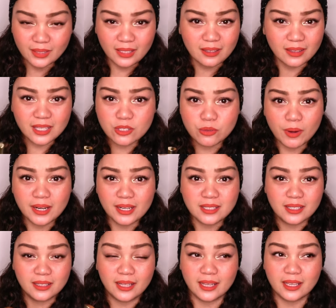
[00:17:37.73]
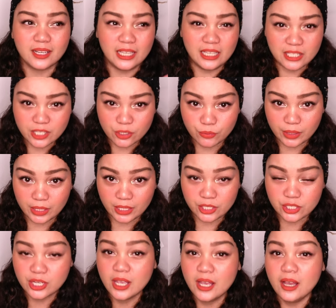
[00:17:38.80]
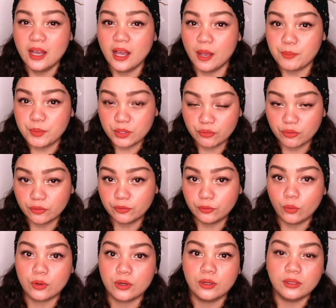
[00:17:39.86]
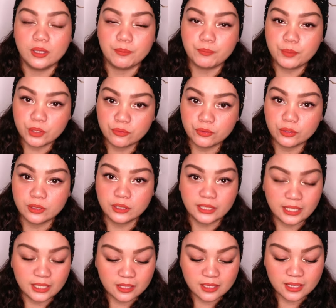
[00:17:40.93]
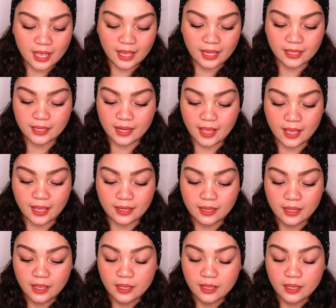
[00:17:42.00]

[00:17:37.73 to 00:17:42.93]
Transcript: This one is in like an easy reach, a beautiful floral, a beautiful clean scent. And